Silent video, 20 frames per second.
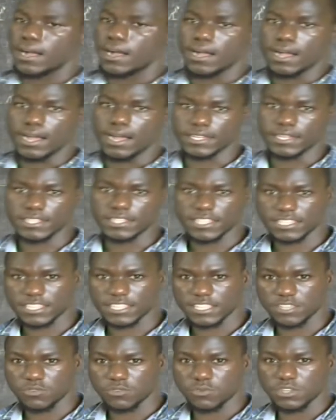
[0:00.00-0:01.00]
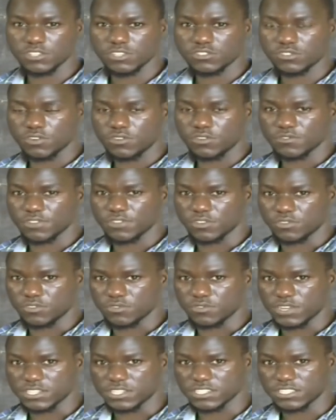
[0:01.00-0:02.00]
Another thing when solving
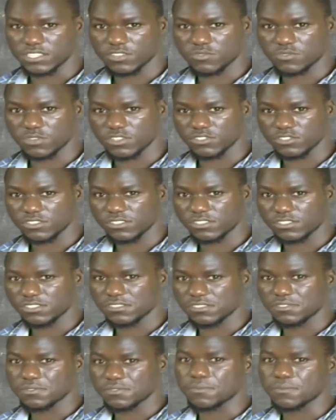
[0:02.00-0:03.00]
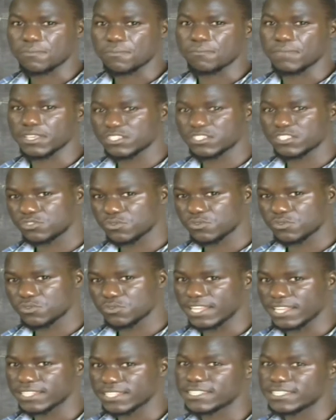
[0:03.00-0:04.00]
quadratic equations, make sure
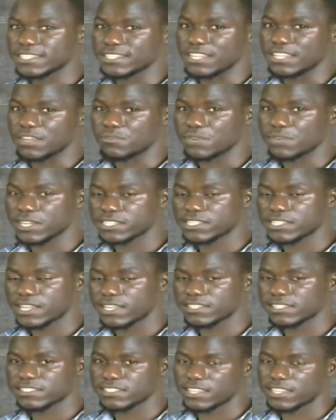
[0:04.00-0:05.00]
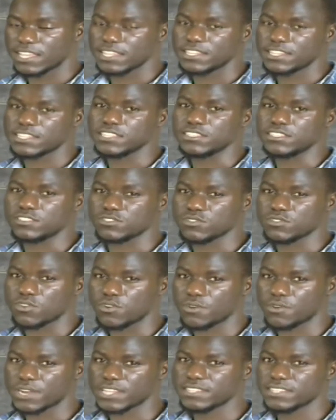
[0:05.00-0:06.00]
that the right hand side is
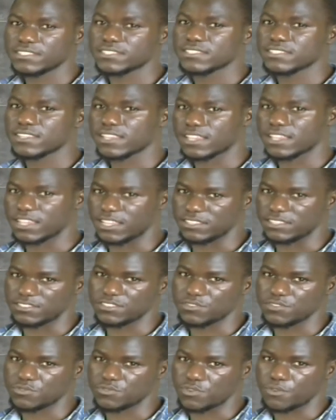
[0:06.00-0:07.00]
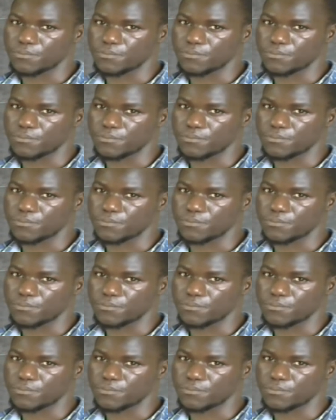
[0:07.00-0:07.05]
always a 0.